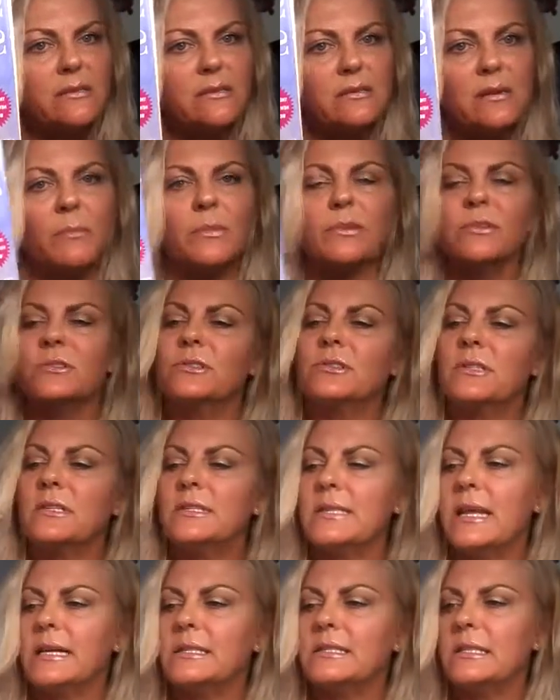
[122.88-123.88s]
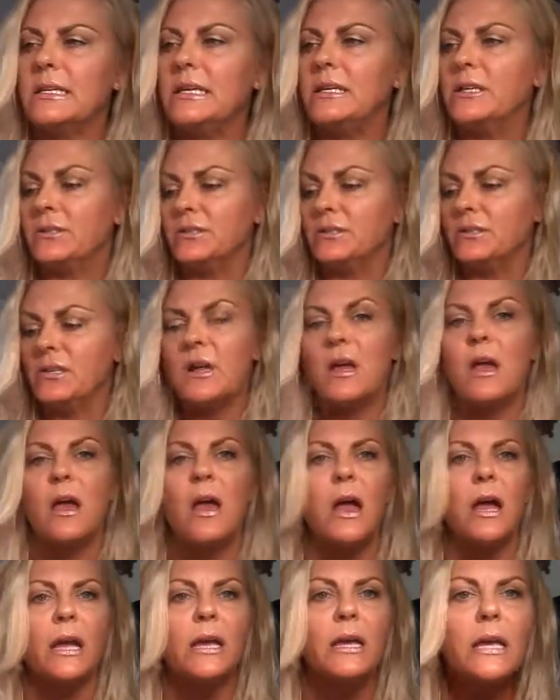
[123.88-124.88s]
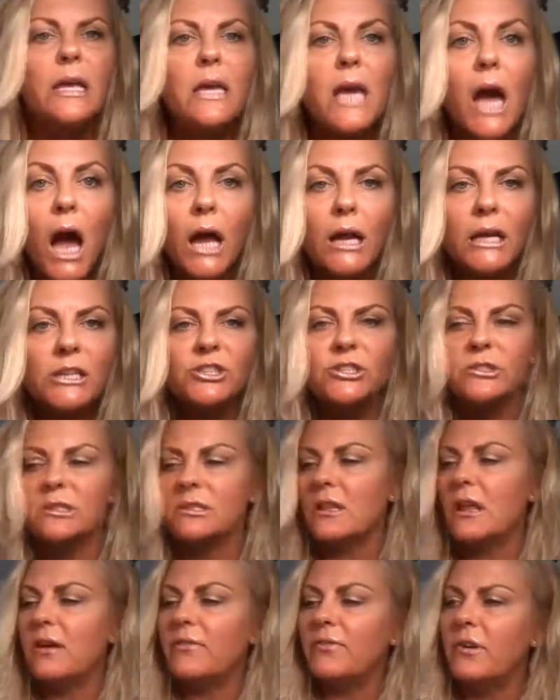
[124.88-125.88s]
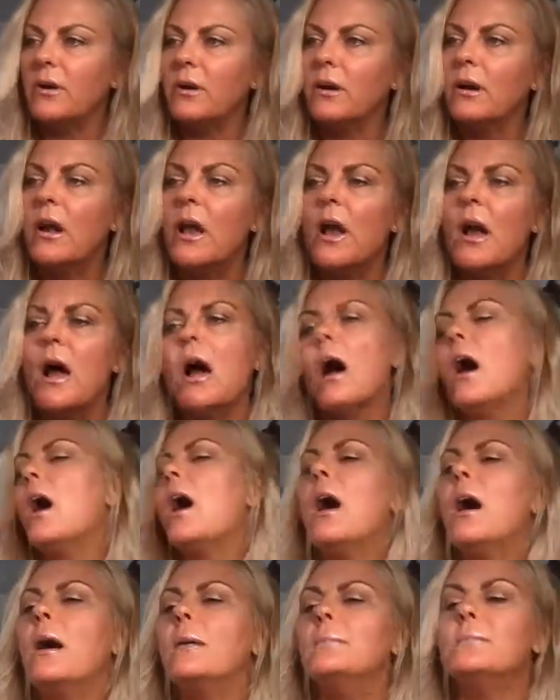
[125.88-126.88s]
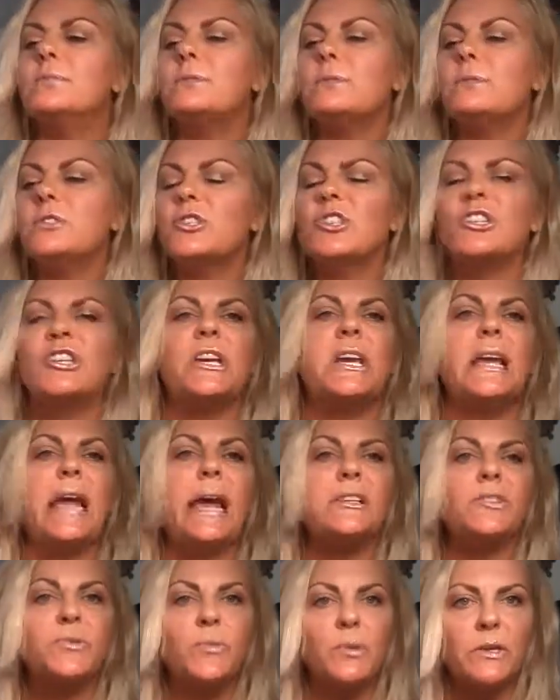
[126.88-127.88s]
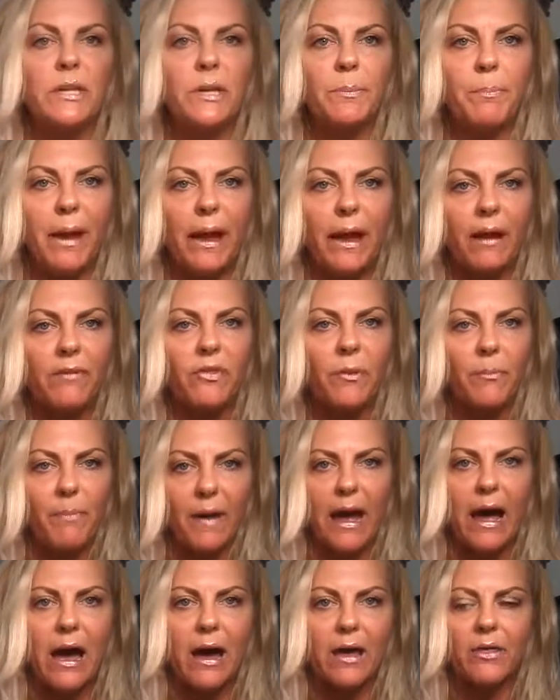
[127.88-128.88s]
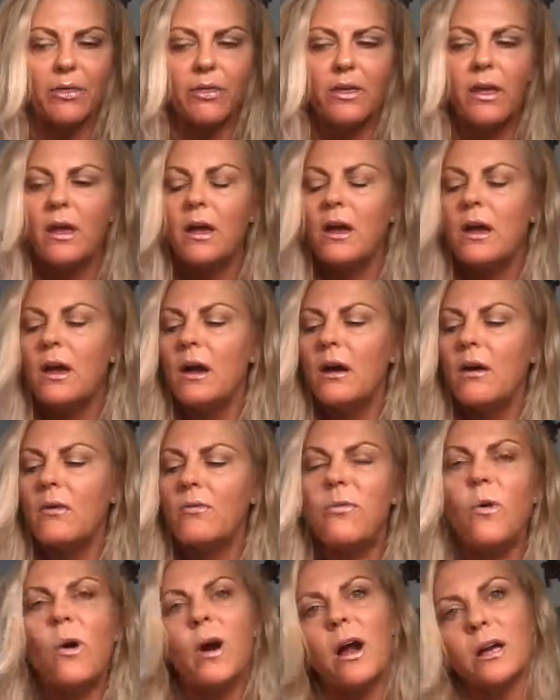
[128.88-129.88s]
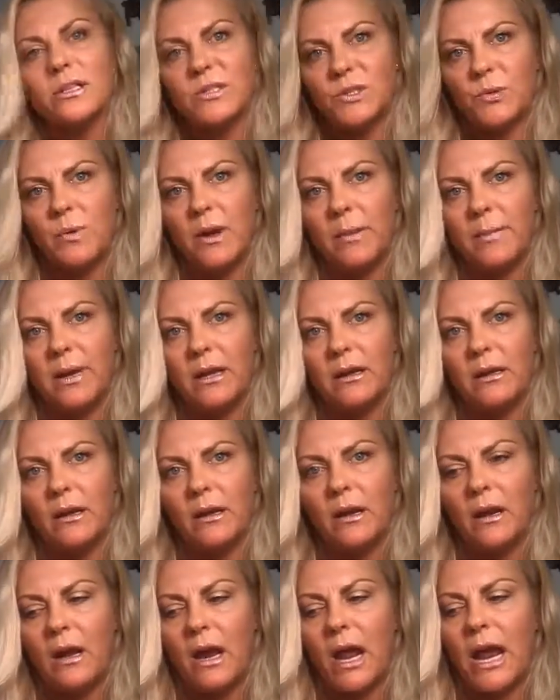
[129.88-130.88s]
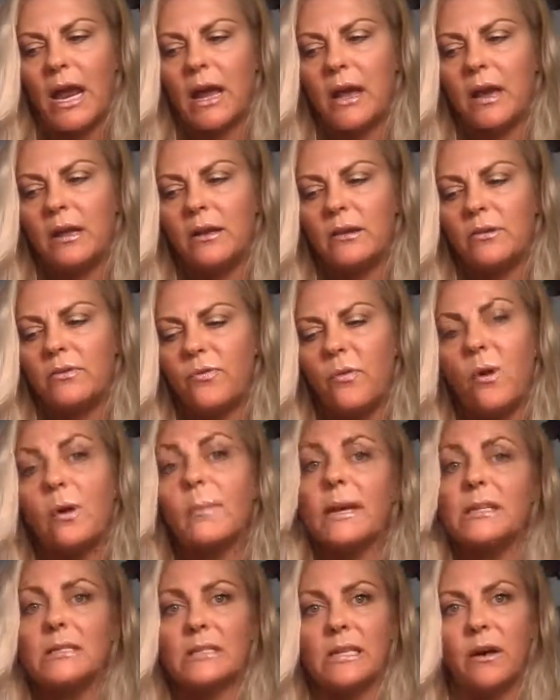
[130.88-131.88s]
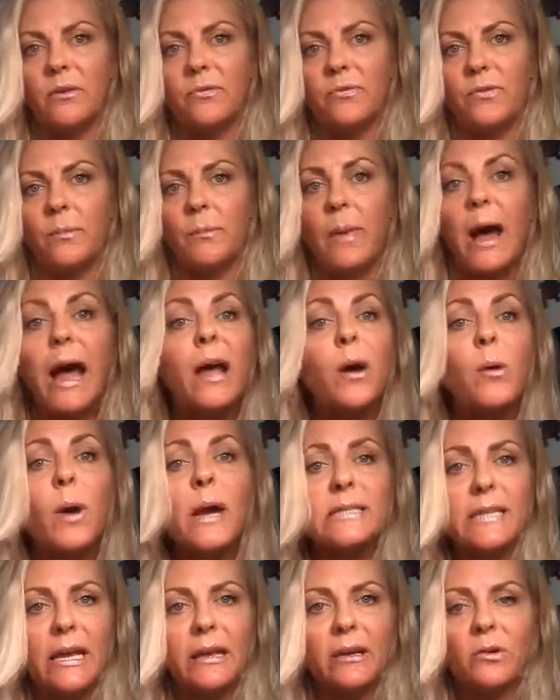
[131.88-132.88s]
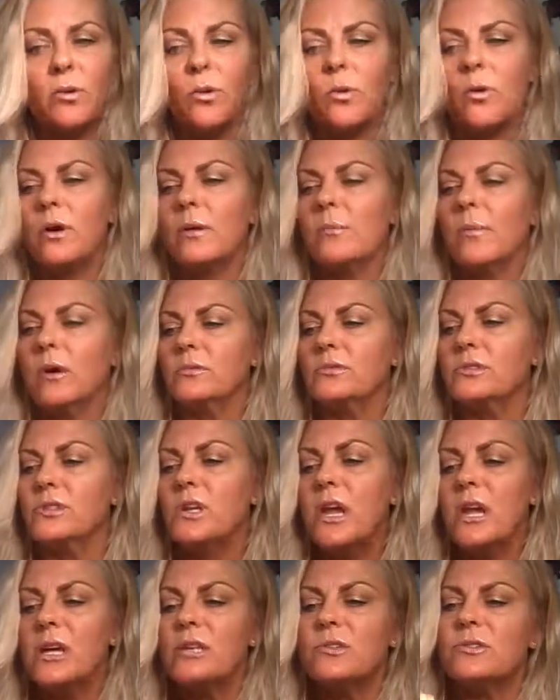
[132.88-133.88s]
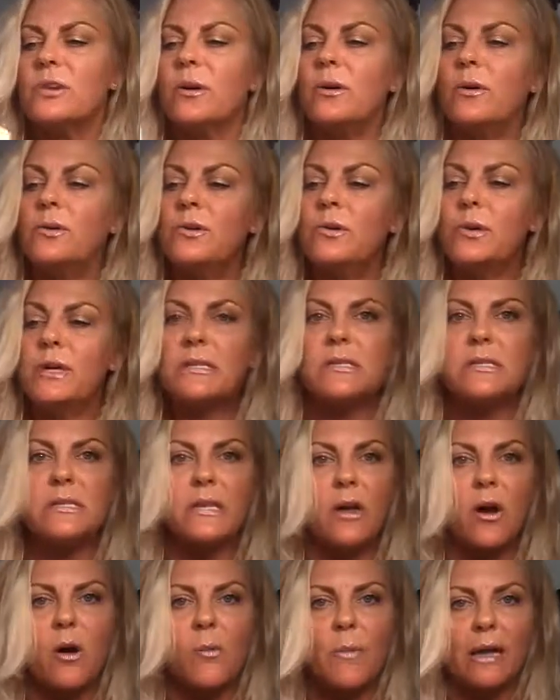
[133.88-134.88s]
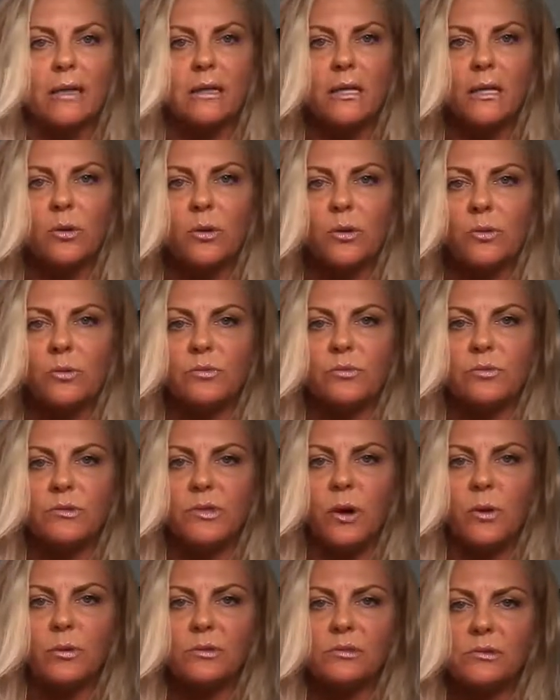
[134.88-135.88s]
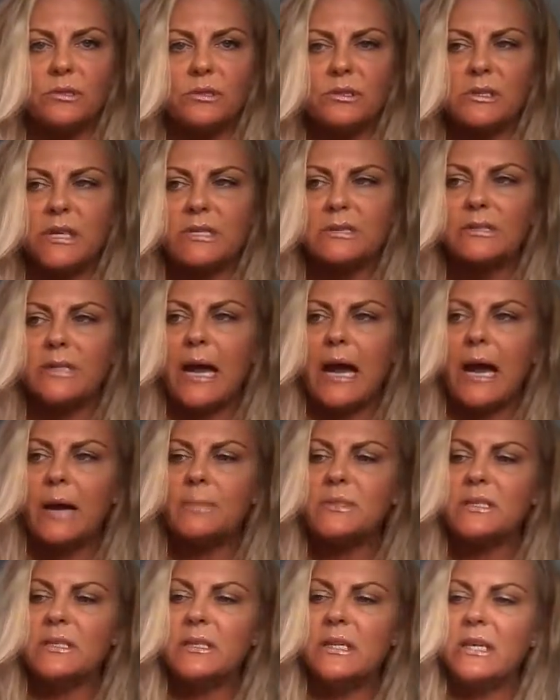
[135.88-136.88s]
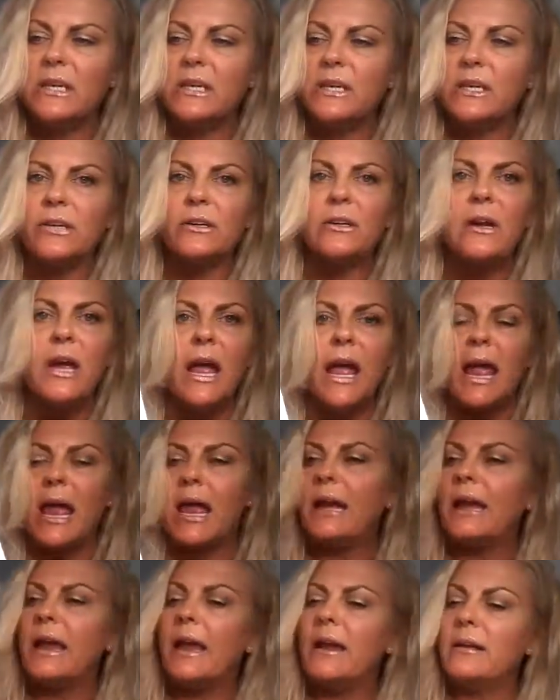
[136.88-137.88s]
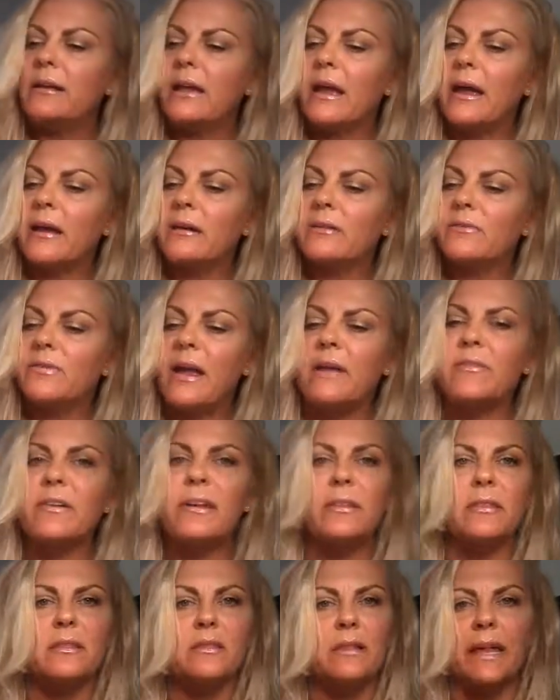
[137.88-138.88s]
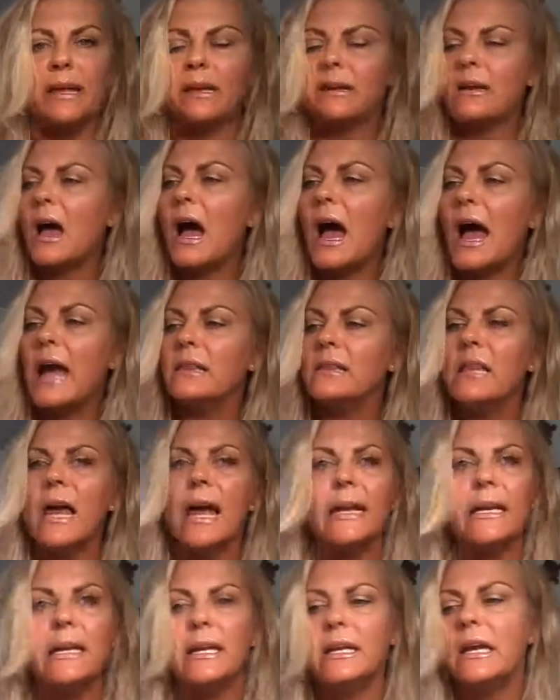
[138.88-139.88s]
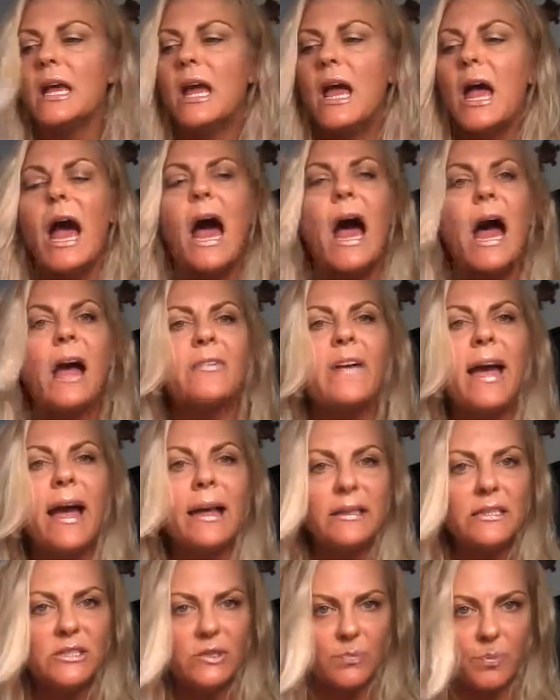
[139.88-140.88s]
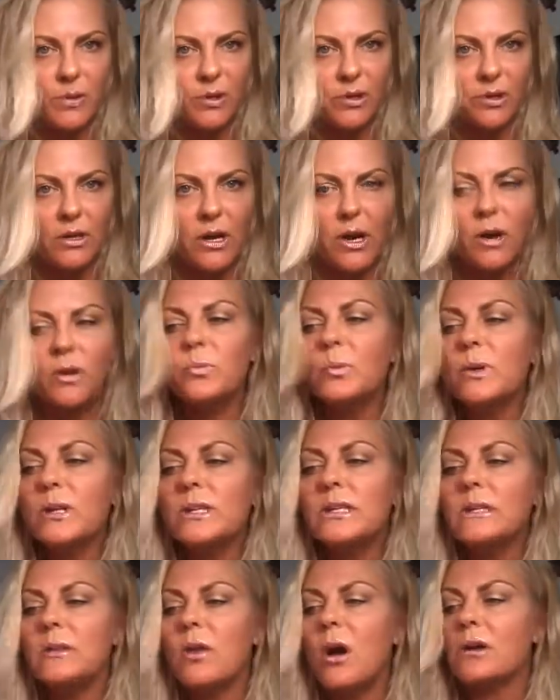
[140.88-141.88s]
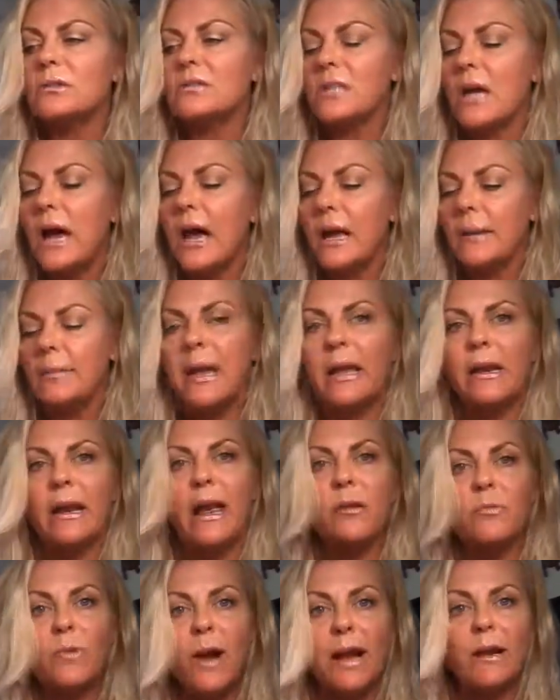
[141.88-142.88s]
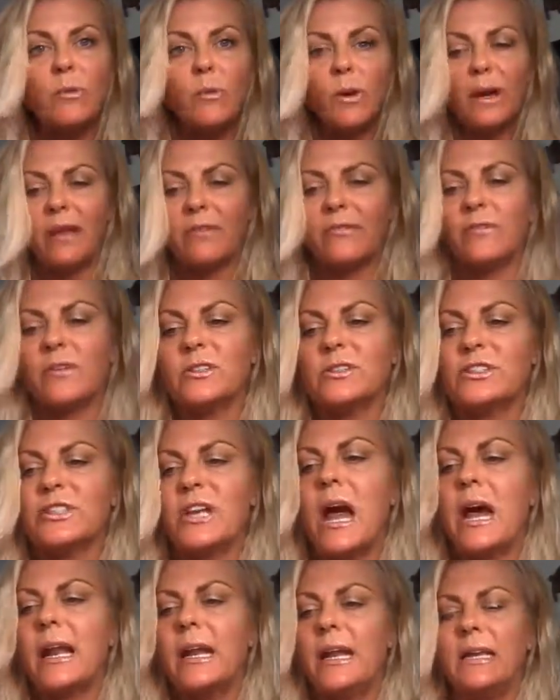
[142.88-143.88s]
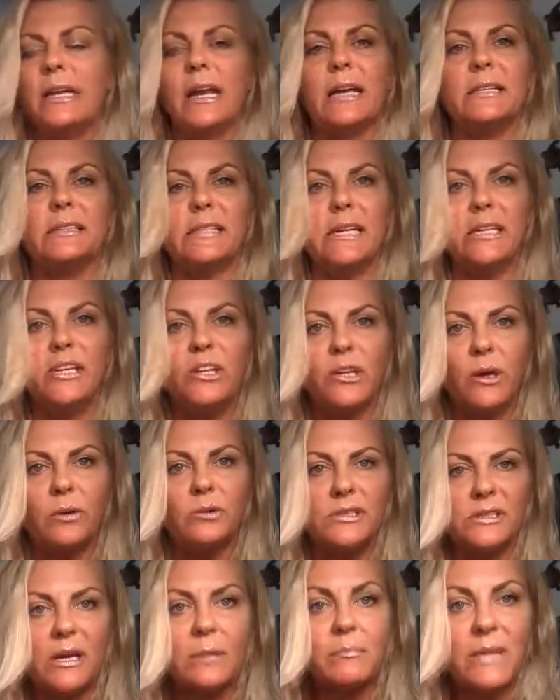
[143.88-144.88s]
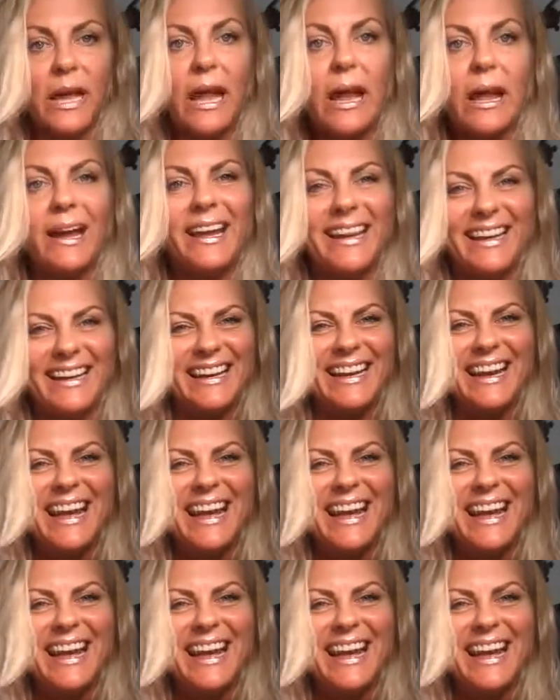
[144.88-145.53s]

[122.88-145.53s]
Somers, The Sexy Years. God, I just love her. Um, she has really paved the path for us women and for myself for bioidentical hormones. So you can see all my little notes and tabs in here and I have every like highlighted. I've had this book a really long time and I read it when I first got it and I said, you know, someday